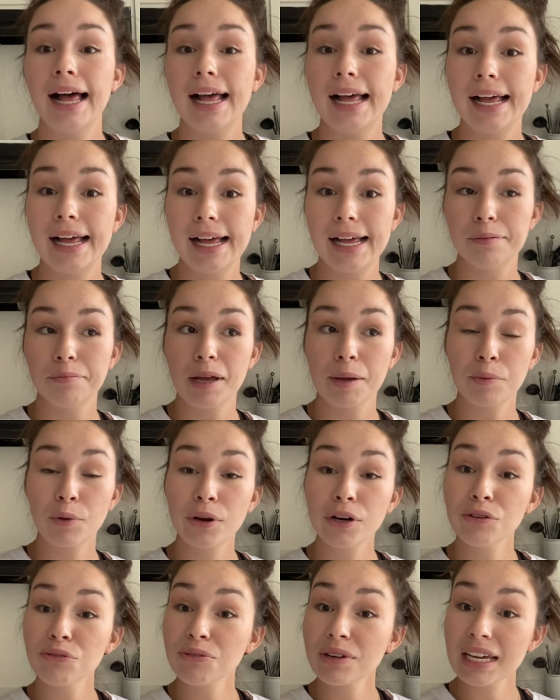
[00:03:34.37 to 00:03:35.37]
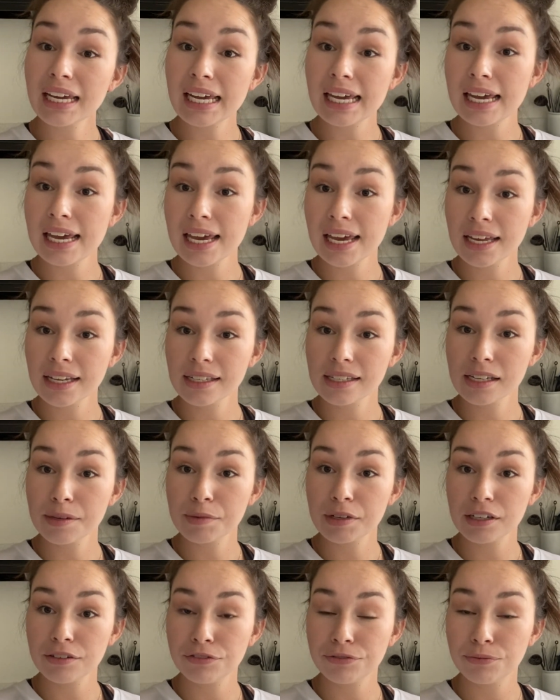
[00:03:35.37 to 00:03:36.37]
I'm gonna reheat some
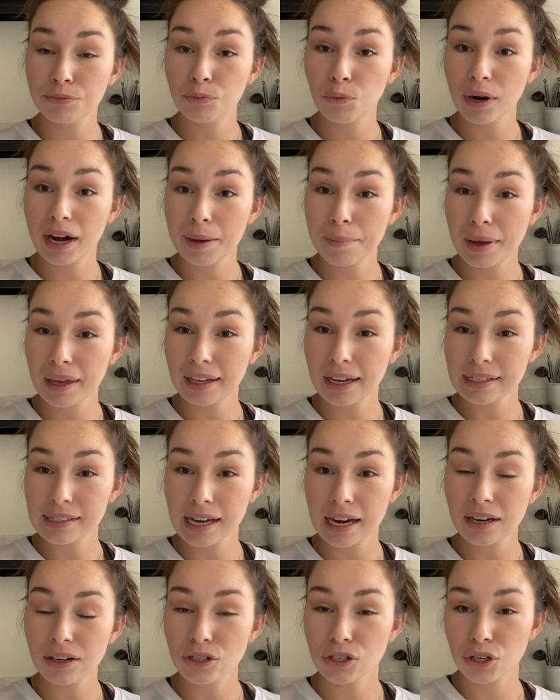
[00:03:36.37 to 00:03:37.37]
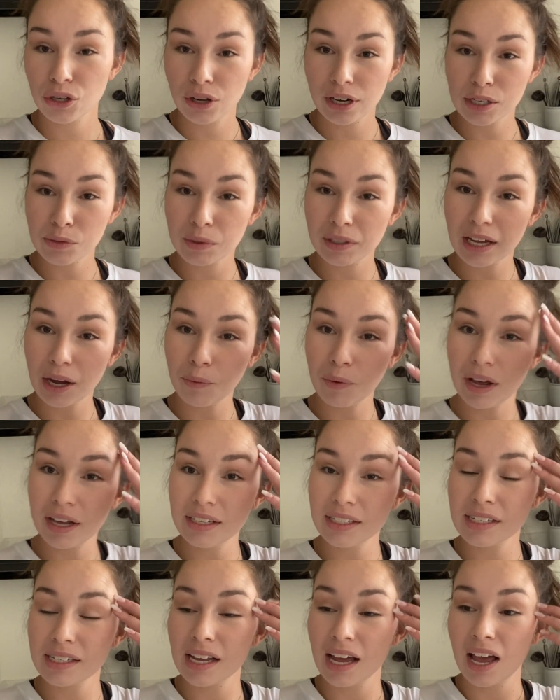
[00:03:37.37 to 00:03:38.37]
of what I made last night. I'll show you guys what that
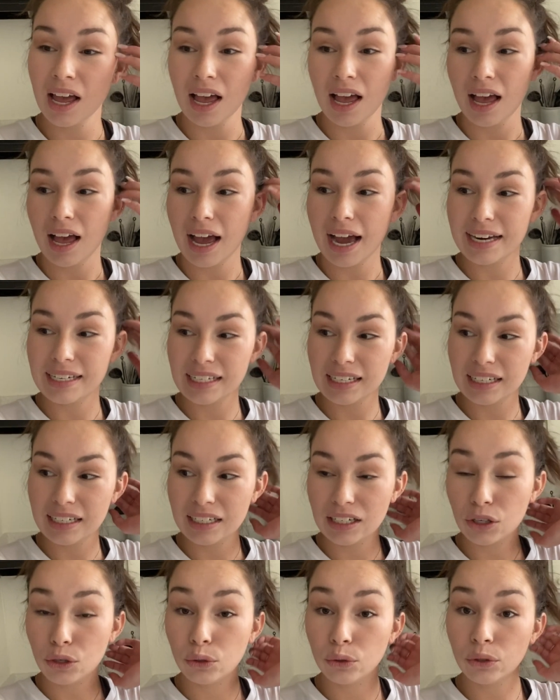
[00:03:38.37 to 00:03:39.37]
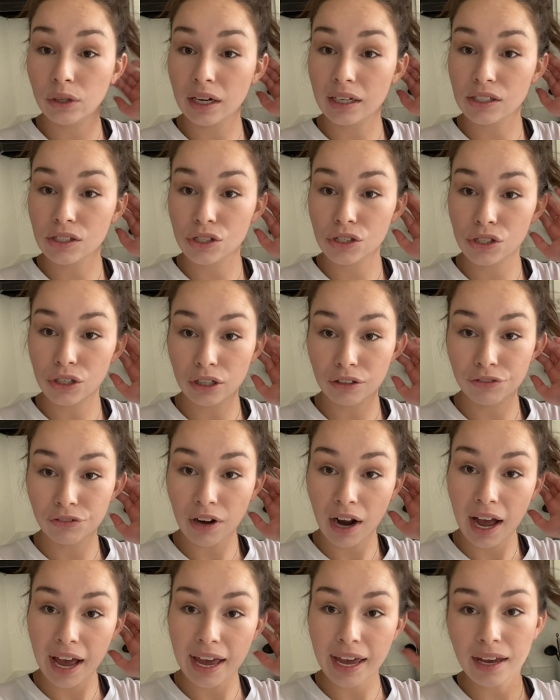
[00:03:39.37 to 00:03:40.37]
was. I did an udon stir
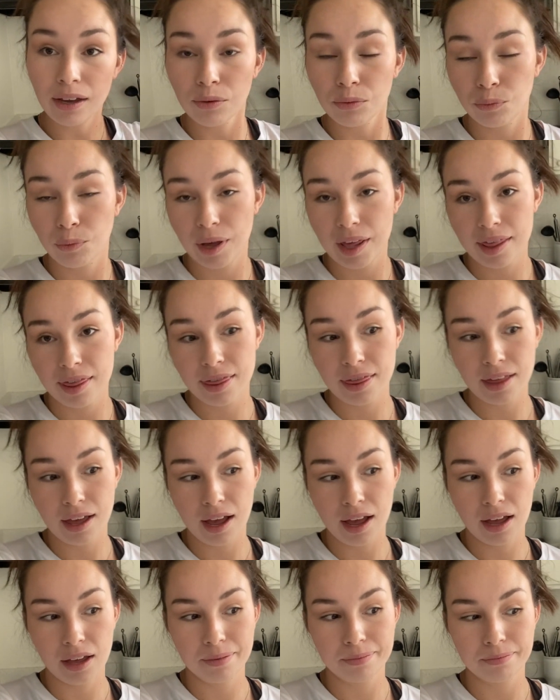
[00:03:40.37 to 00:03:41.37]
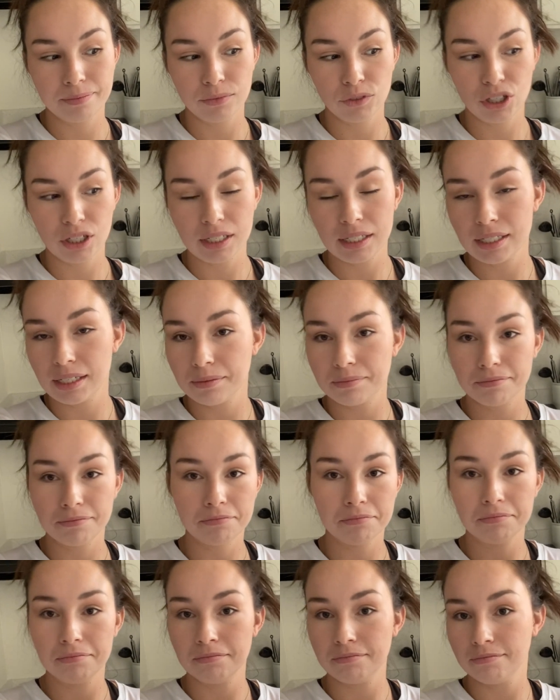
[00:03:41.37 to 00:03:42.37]
fry with just
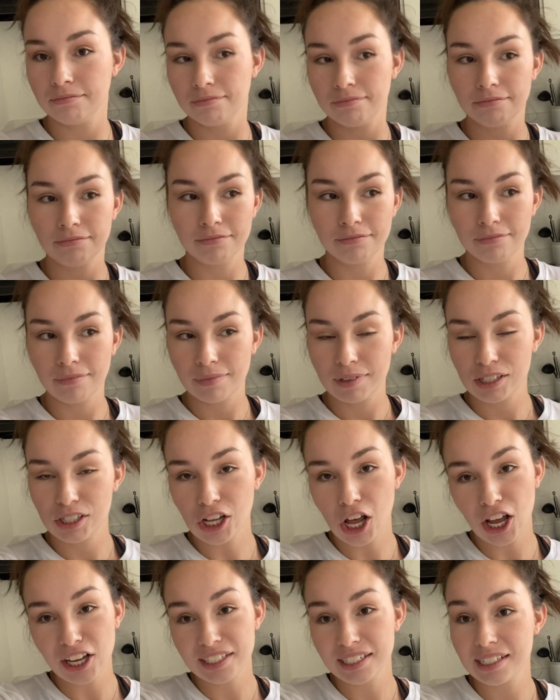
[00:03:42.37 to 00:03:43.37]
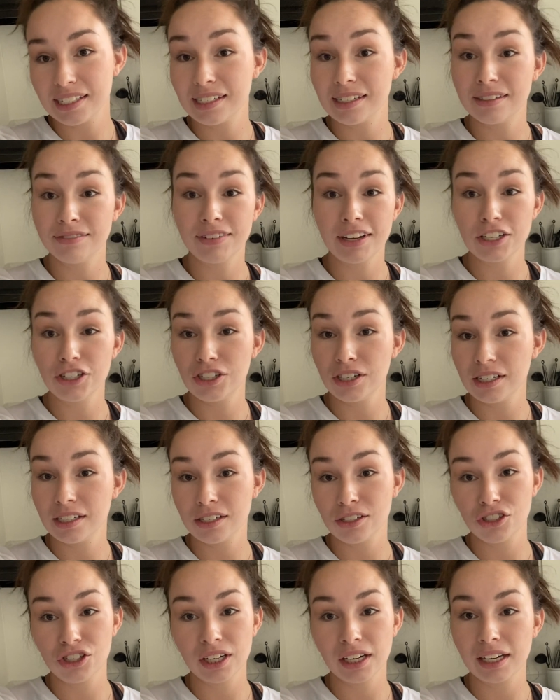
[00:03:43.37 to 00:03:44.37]
some sauces and veggies
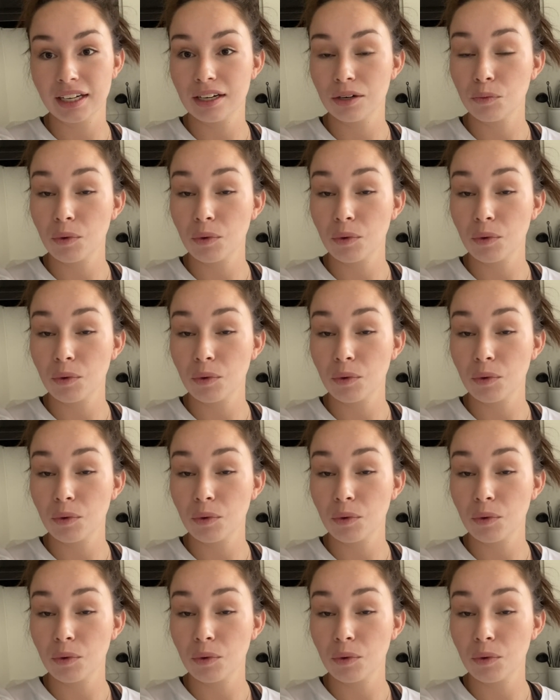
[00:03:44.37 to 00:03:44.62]
and chicken and